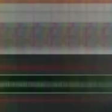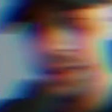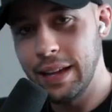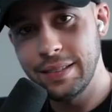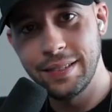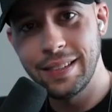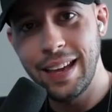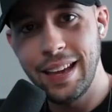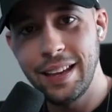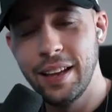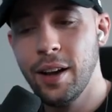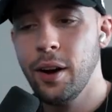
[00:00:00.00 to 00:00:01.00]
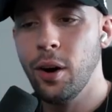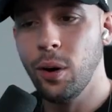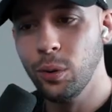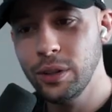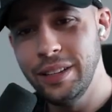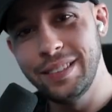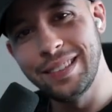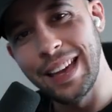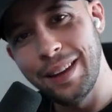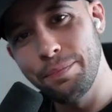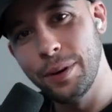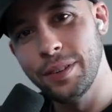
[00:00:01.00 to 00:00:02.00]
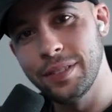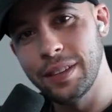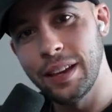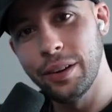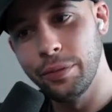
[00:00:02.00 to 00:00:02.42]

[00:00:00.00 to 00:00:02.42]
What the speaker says: And let's say only 10%